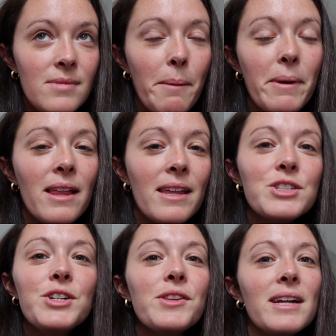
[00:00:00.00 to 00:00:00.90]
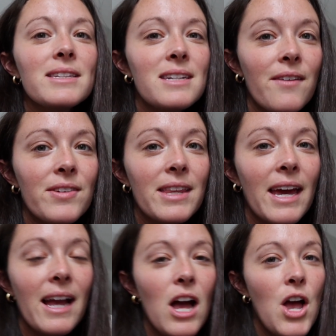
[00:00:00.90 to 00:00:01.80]
but I like to do that stuff in
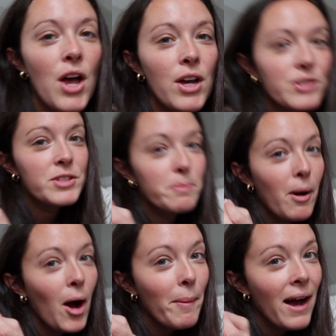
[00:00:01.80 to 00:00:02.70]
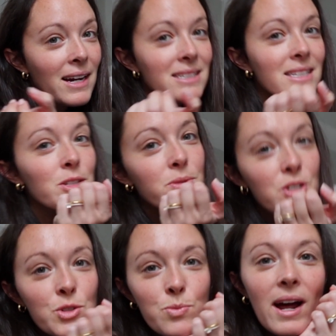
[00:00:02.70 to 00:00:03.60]
like small boxes, which
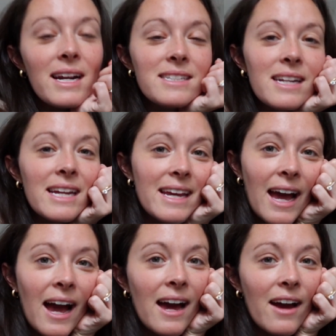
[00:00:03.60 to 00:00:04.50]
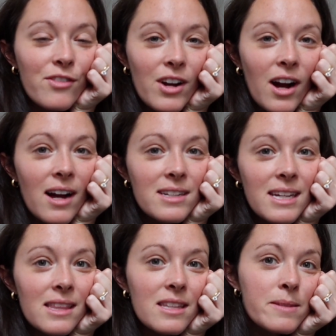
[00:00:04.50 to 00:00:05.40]
is what I didn't get. I forgot to
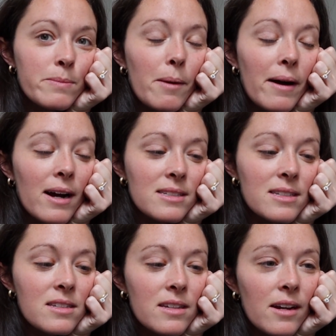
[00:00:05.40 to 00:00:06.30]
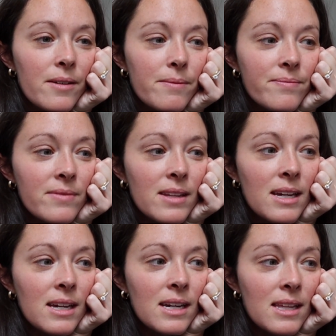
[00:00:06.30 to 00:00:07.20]
get the small boxes, so
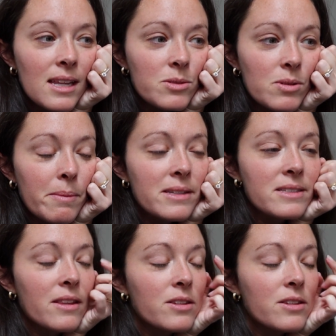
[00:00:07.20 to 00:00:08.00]
that's why Ben's at the